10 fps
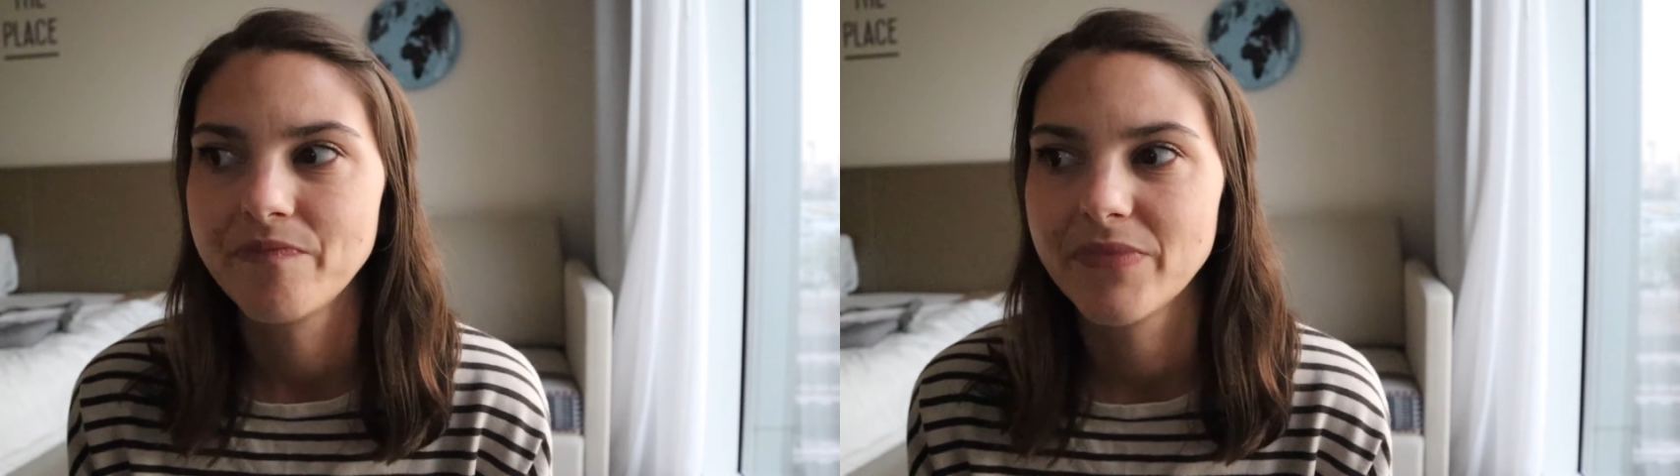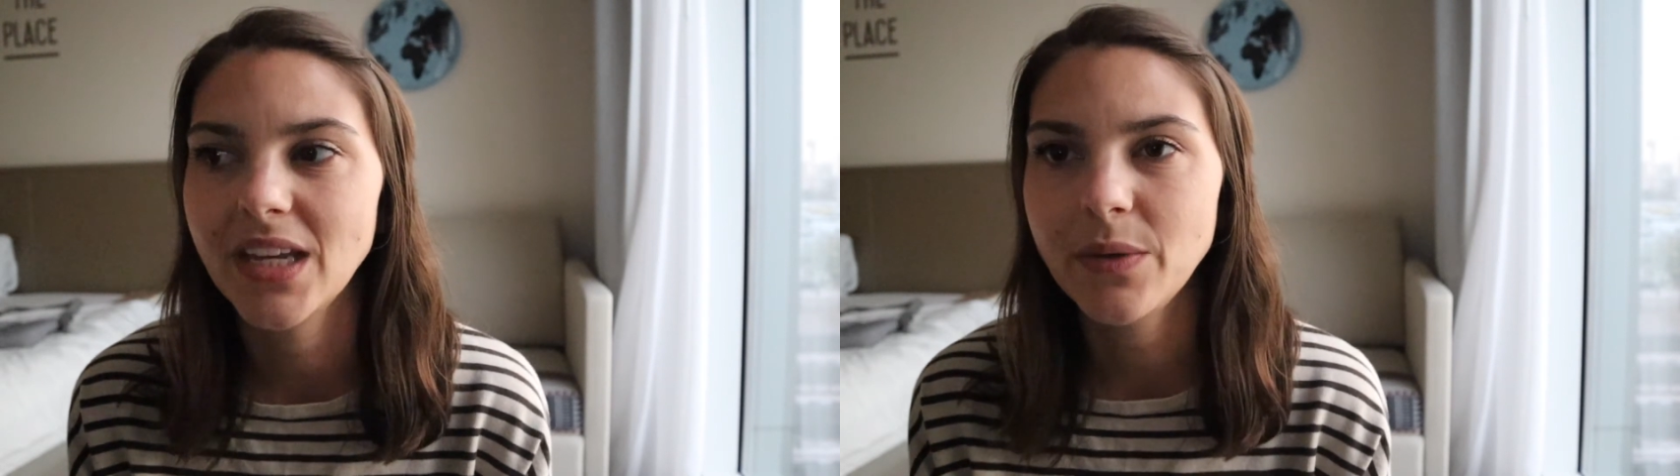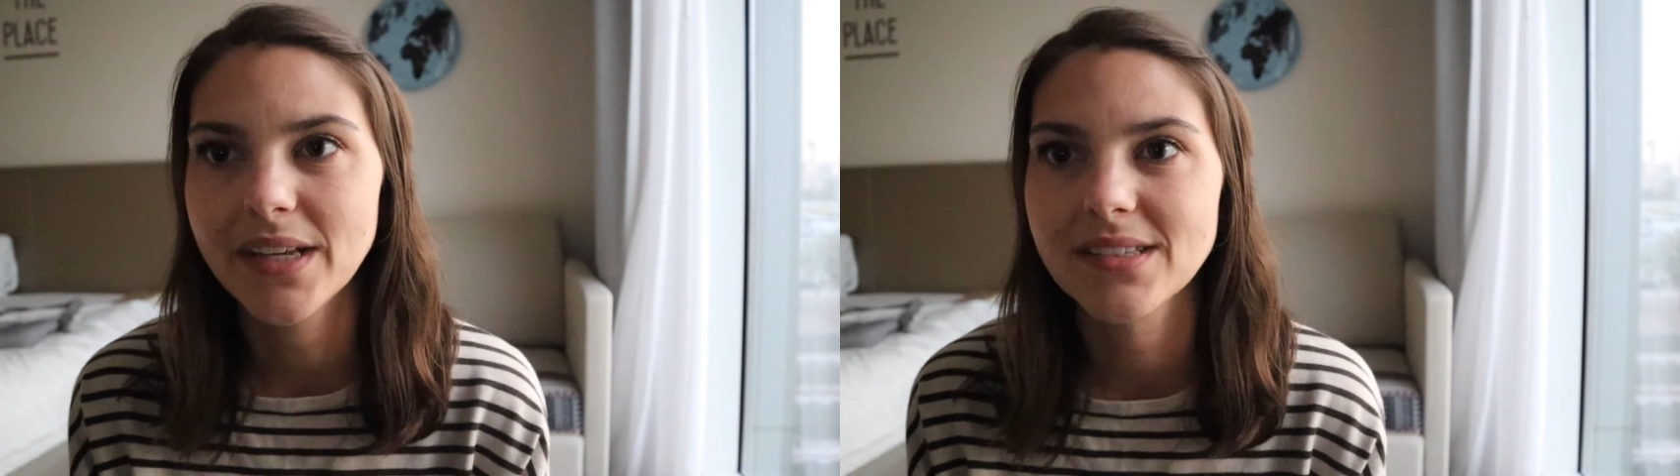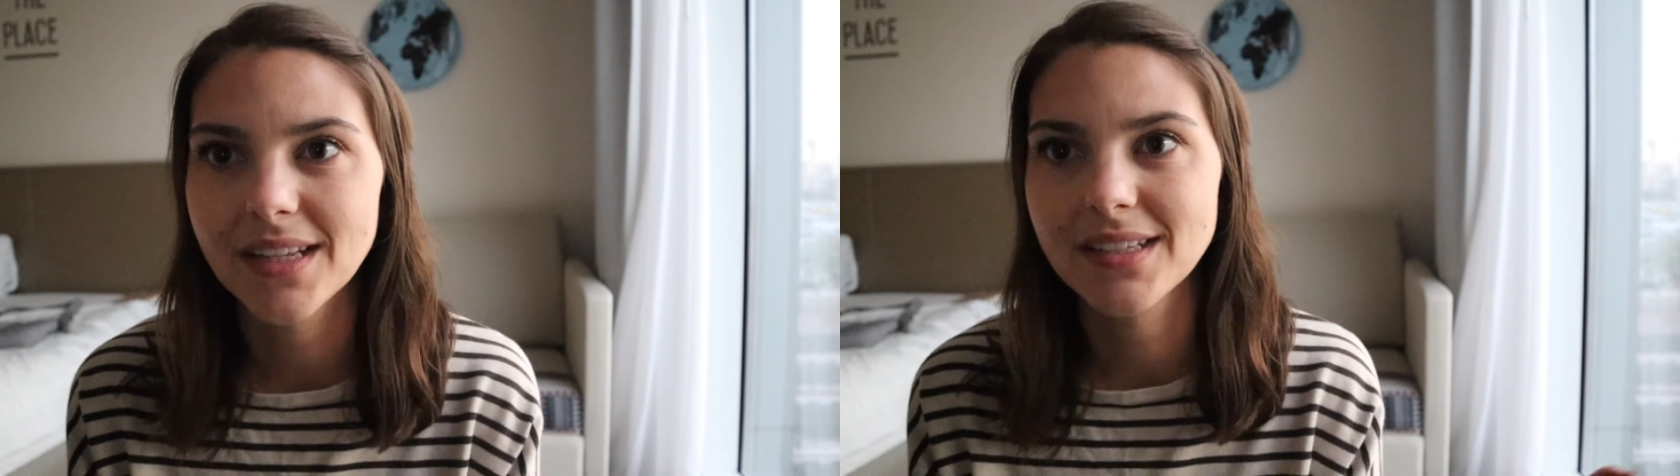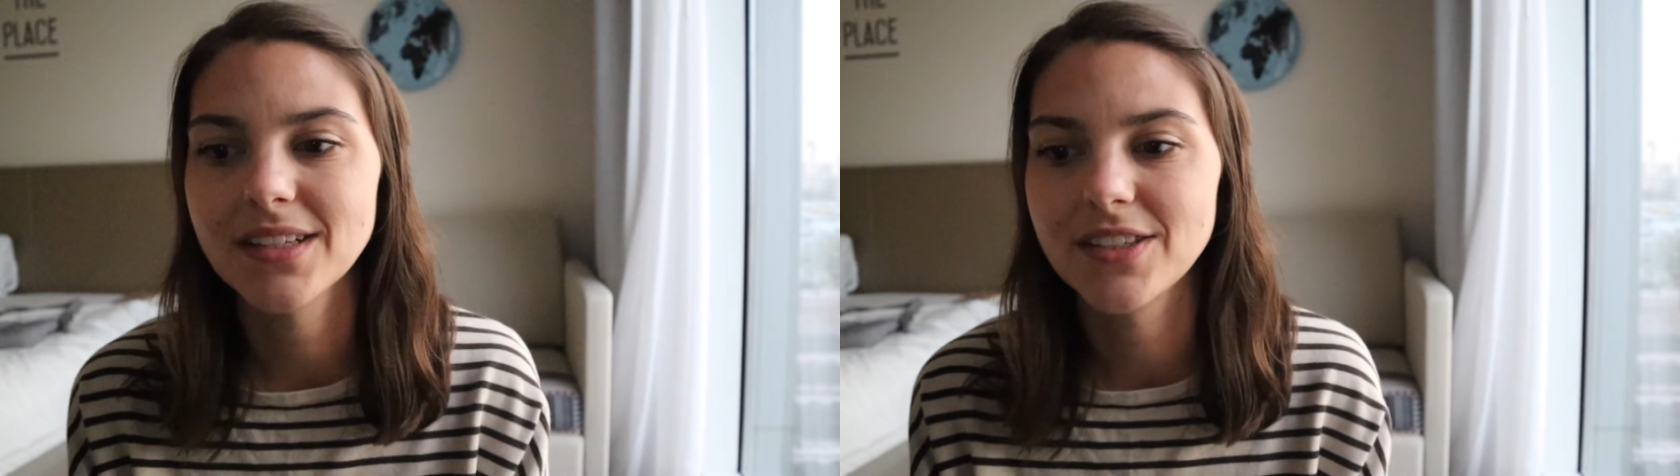Anyways,
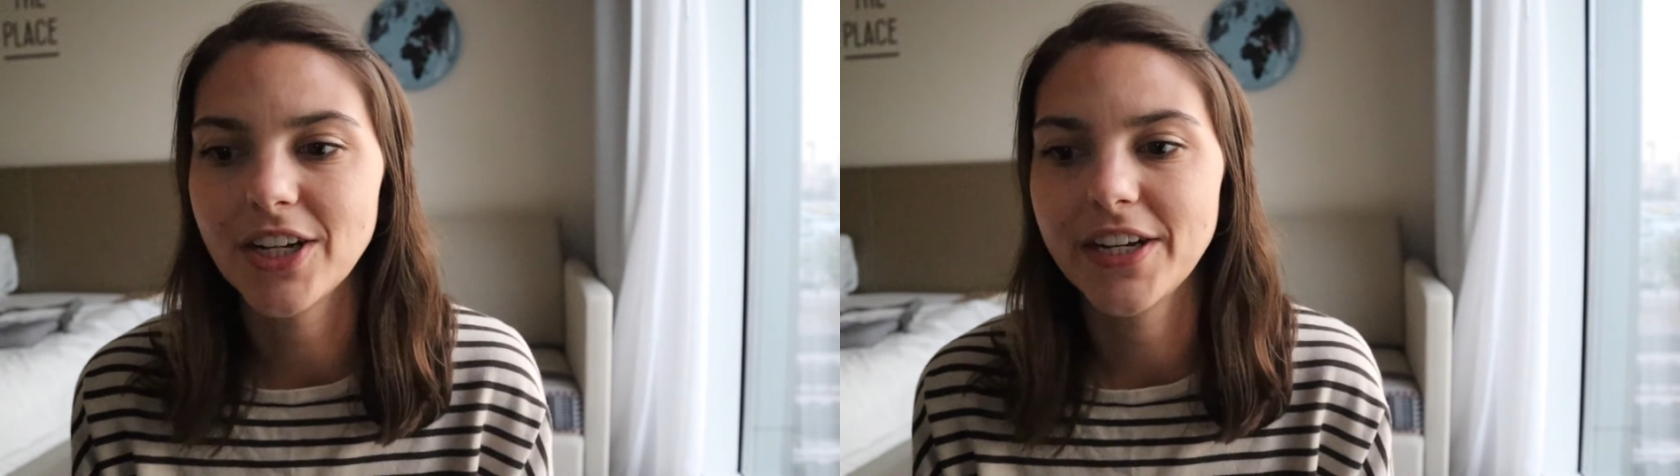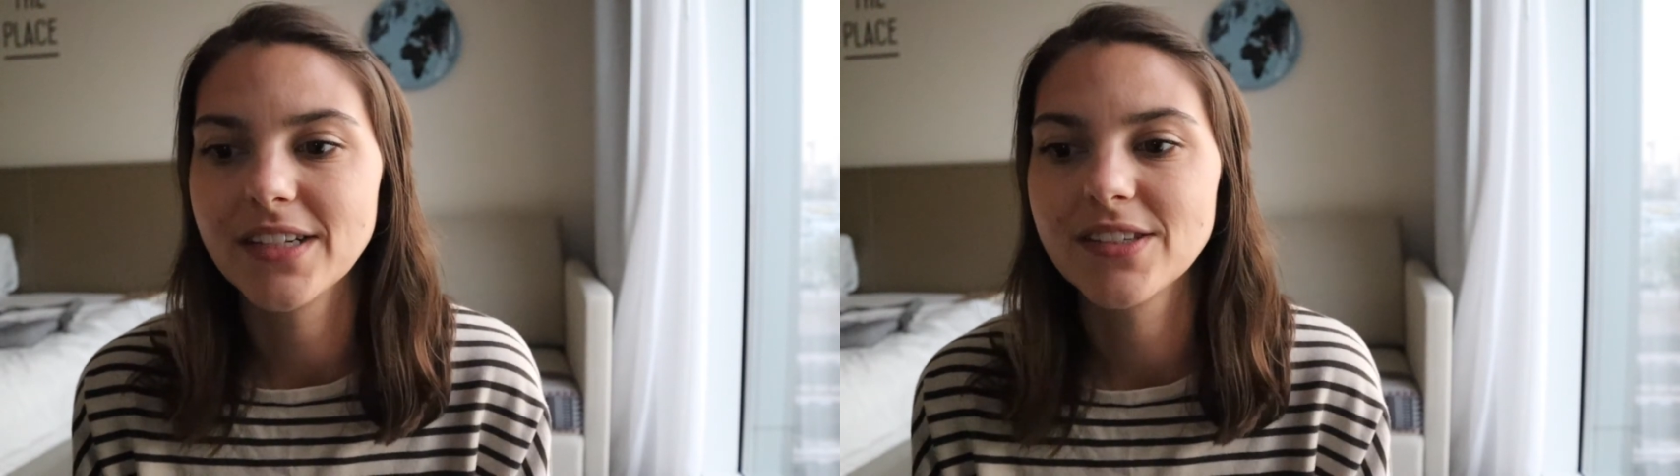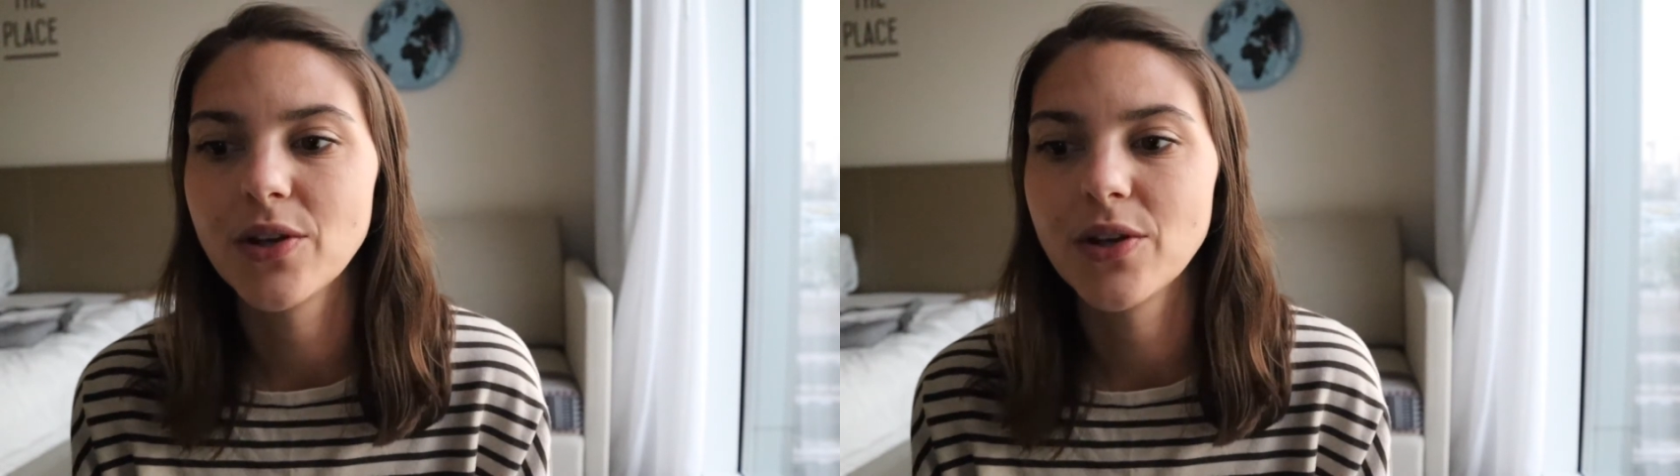let's get started.